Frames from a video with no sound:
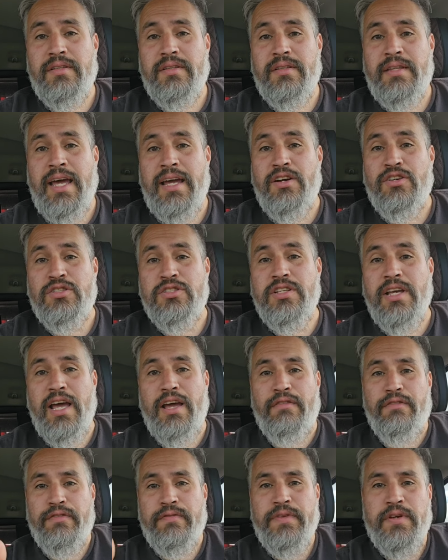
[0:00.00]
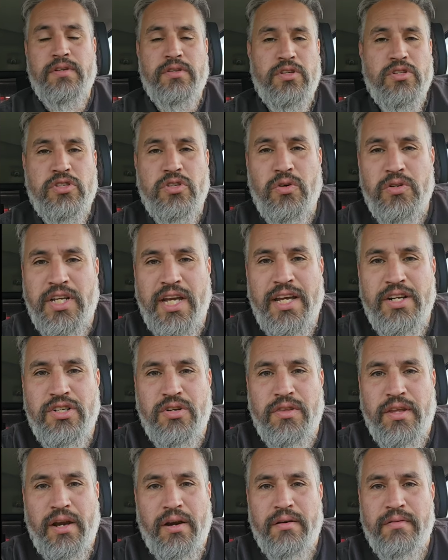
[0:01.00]
that you're safe. There's no danger
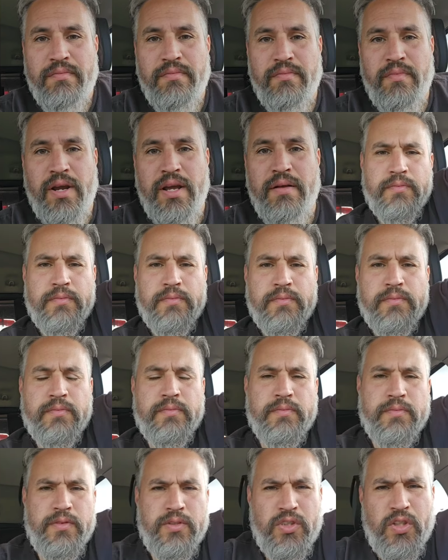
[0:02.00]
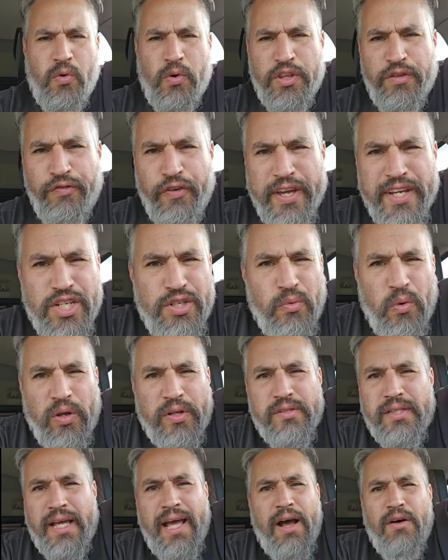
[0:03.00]
there, right? So with
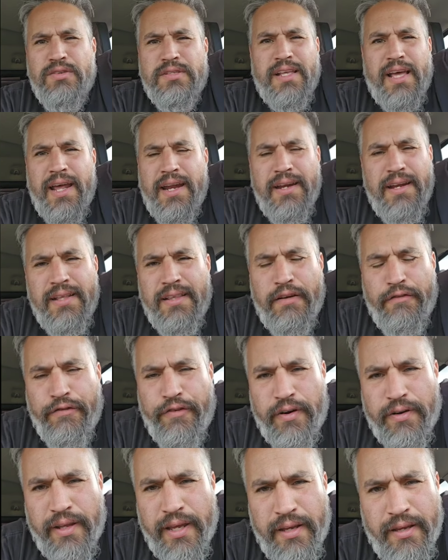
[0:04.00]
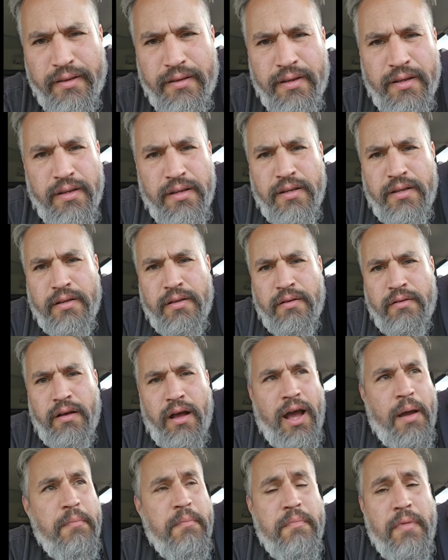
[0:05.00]
visuals, how is that any different? Like,
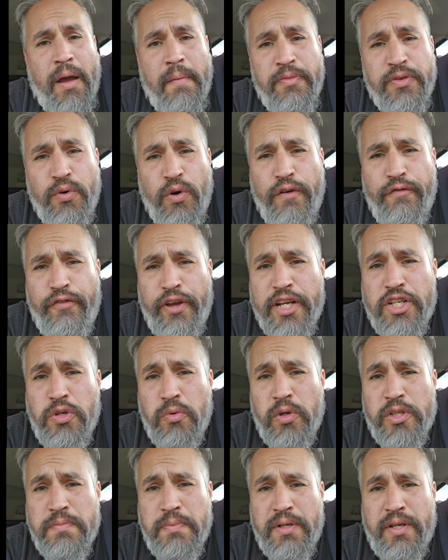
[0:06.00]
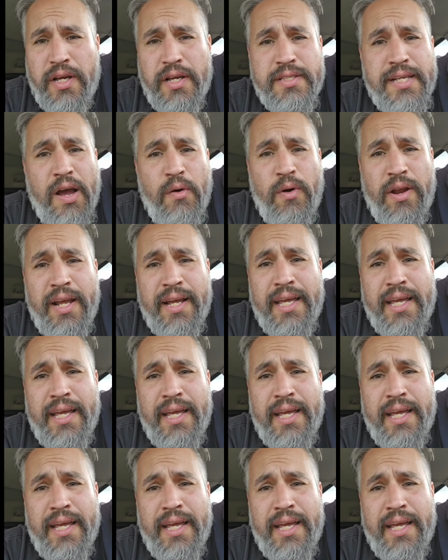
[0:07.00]
I'm doing visuals because I want to